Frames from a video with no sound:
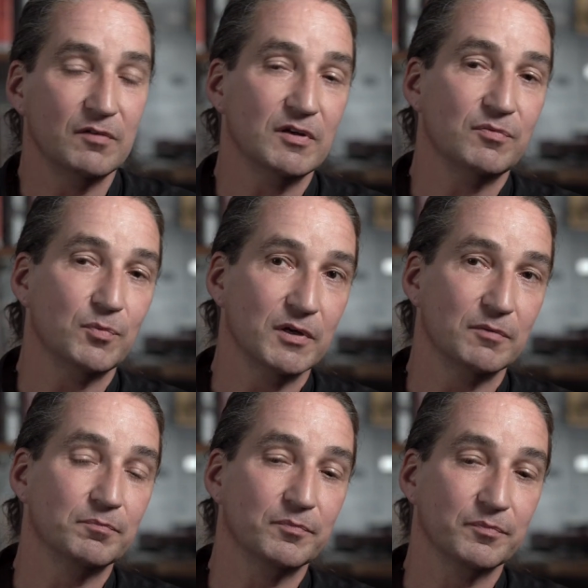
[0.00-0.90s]
Even if
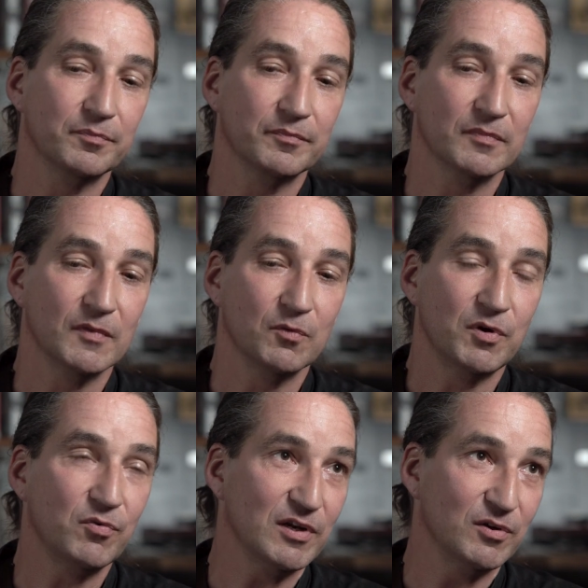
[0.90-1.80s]
we're
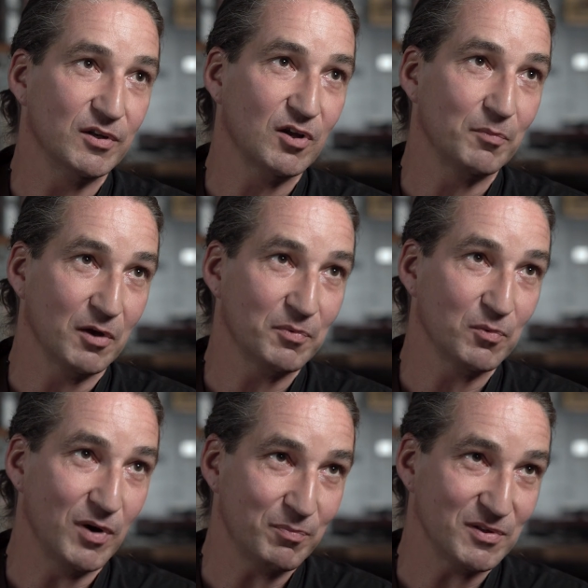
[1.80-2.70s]
really good at coming up
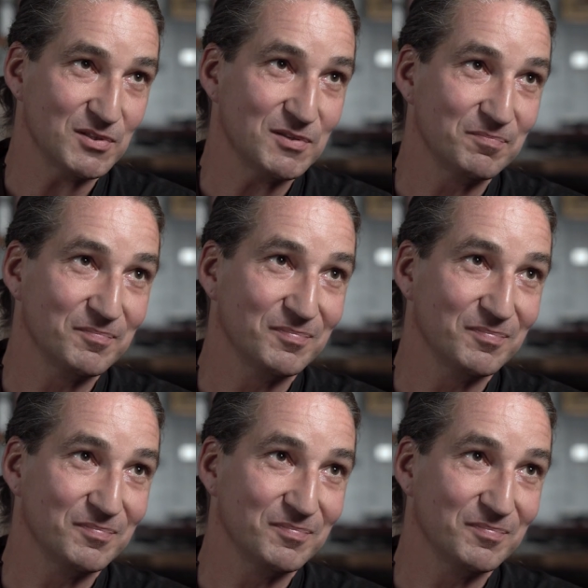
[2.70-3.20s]
with weapons,